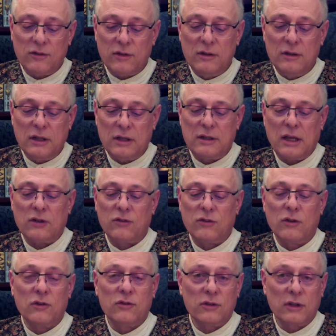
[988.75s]
detest
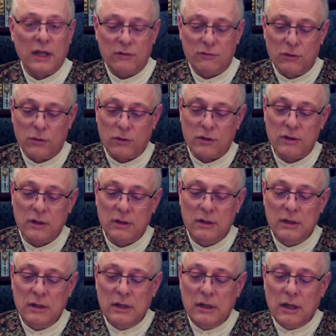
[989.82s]
the slave lord
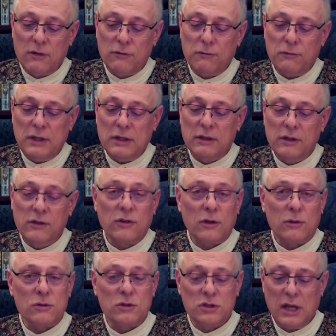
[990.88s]
and feel his
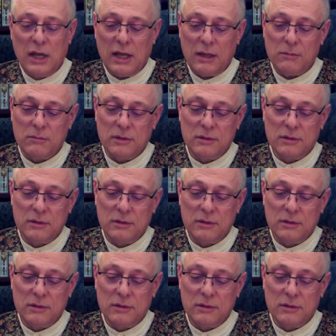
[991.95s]
own shame.